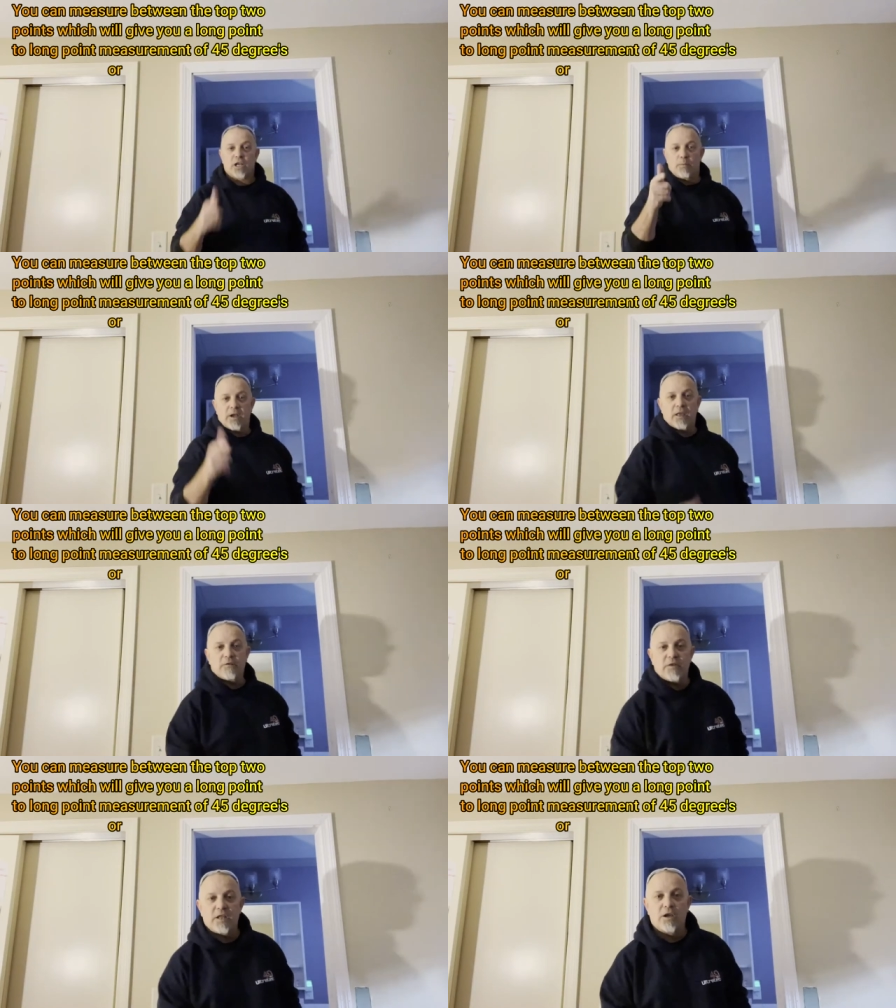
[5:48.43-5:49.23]
check out my
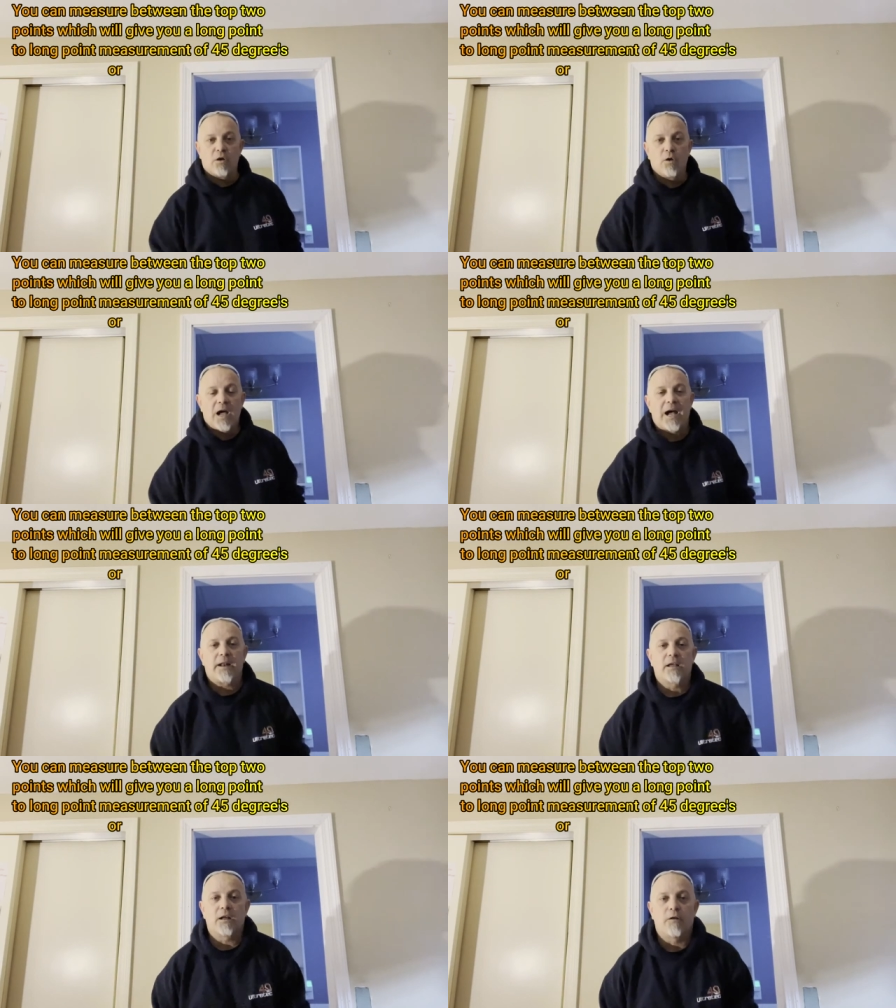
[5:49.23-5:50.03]
other video, how
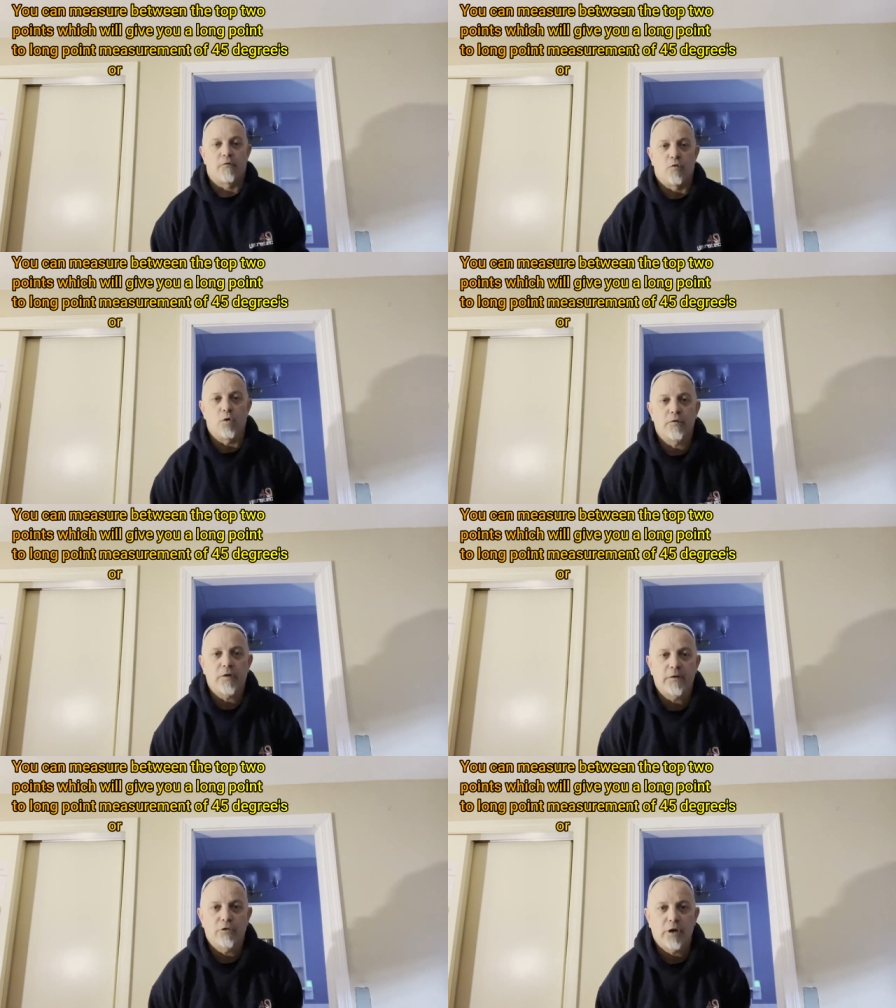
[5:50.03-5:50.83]
to cut
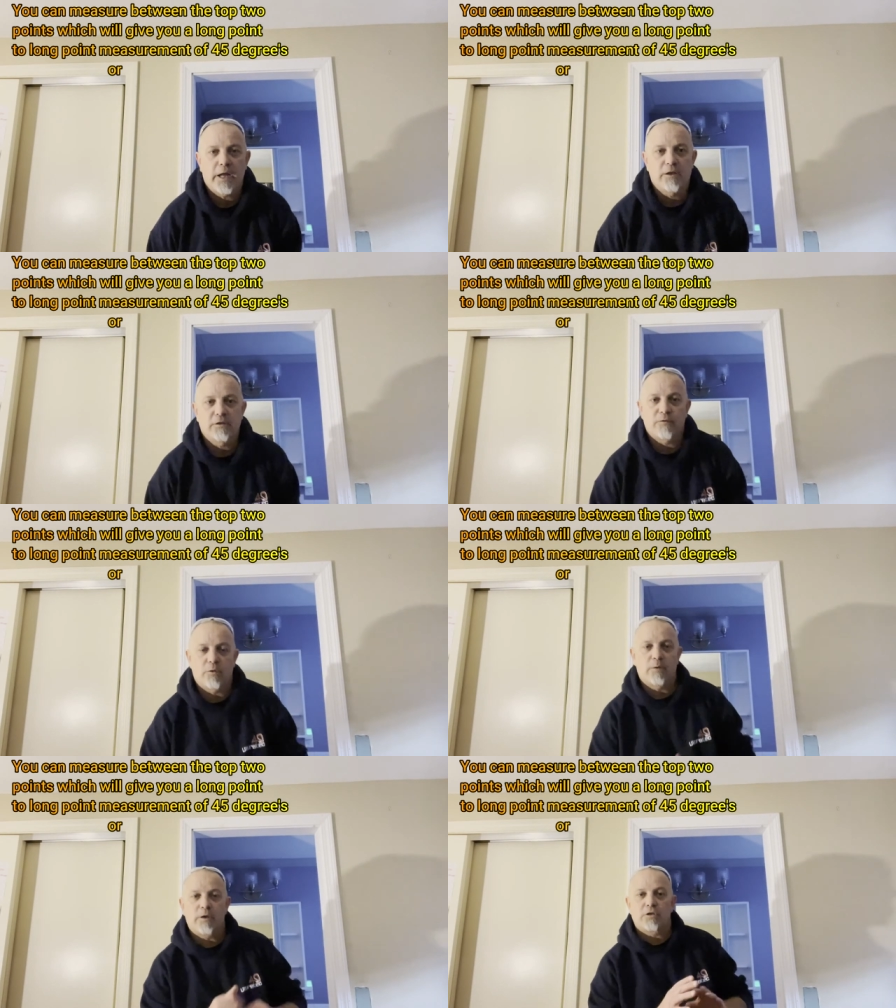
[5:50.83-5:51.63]
45 degree angles if
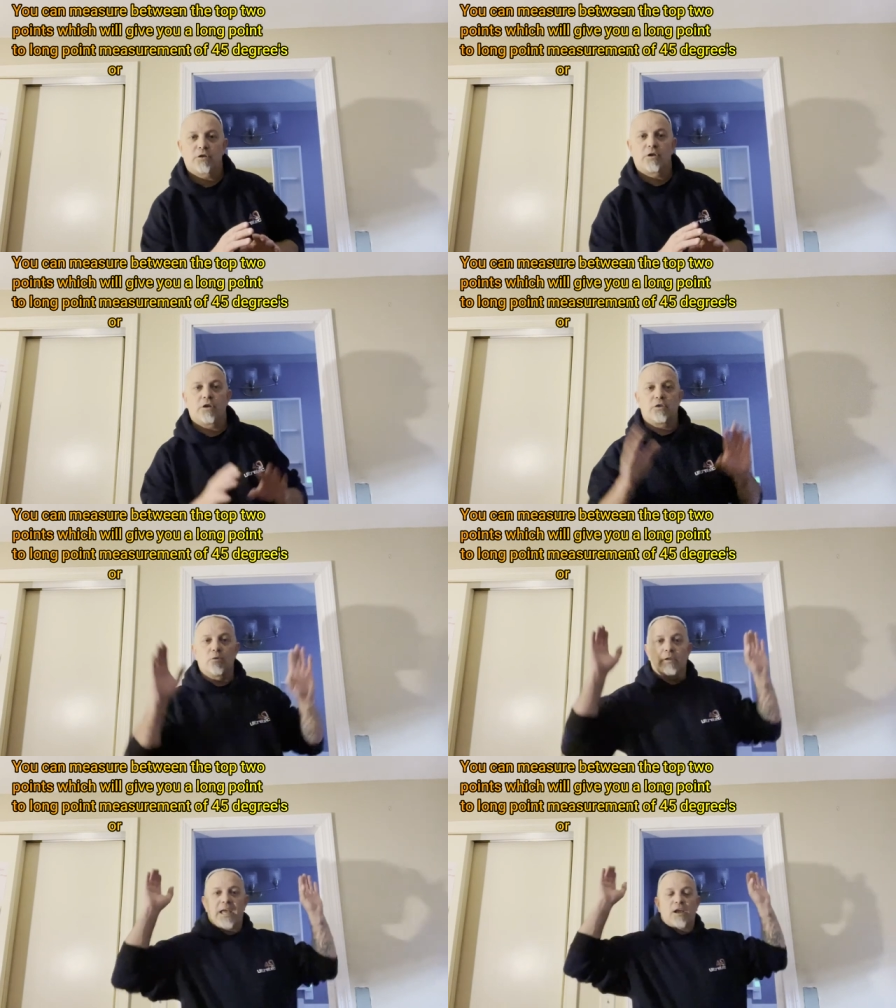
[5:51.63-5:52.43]
you wanna make sure you're
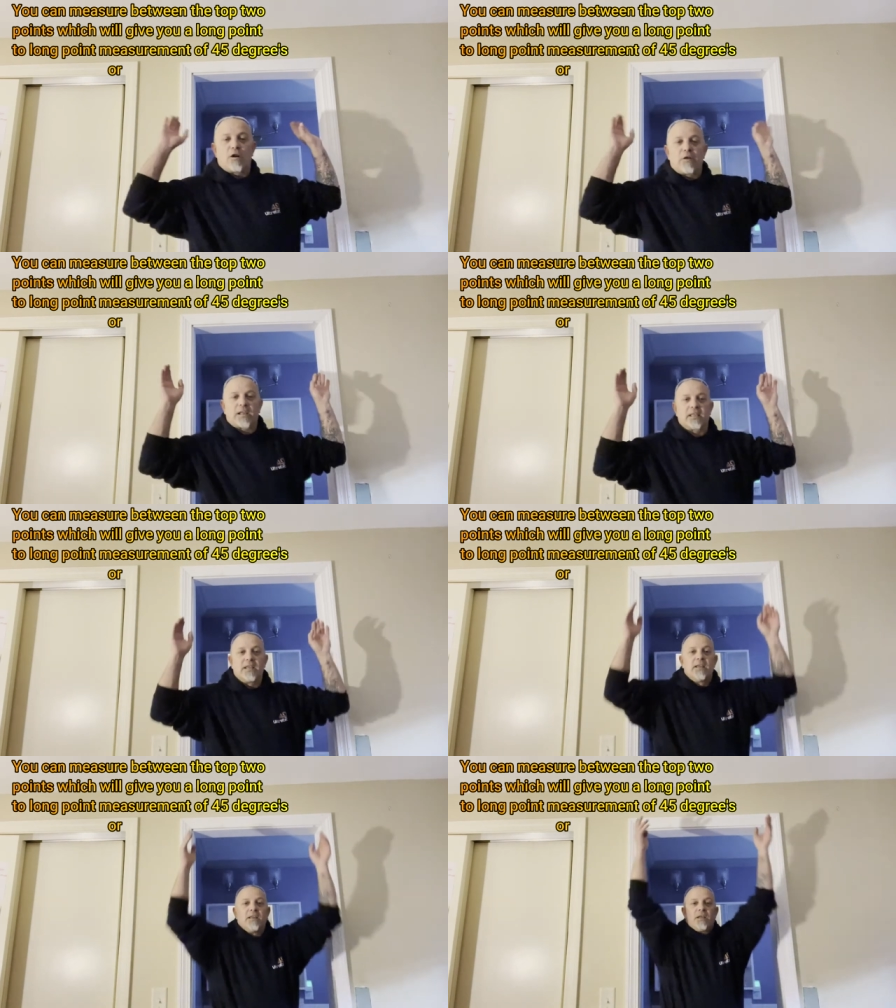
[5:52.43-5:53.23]
doing that correctly.